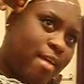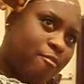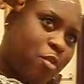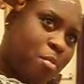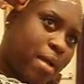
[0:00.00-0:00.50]
that
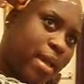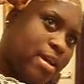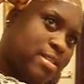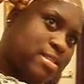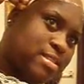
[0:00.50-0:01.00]
for my
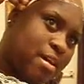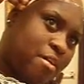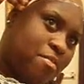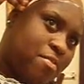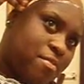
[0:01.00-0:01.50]
good
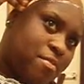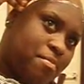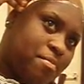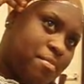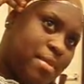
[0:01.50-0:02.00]
stuff
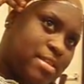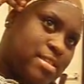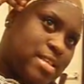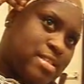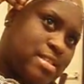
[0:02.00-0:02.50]
because
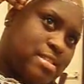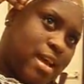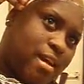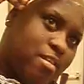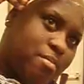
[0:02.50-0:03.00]
this is
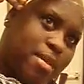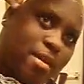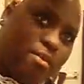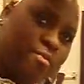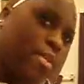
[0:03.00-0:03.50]
not going to be
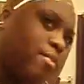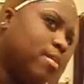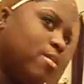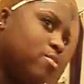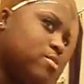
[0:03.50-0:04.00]
on very
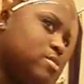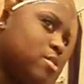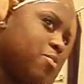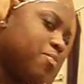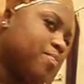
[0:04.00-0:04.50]
long,
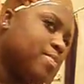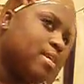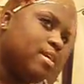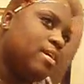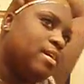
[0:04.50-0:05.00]
so
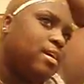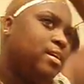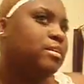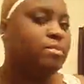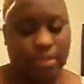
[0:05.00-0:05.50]

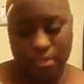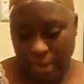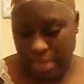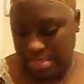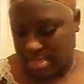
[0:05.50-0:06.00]
didn't want to
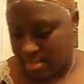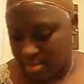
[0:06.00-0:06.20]
waste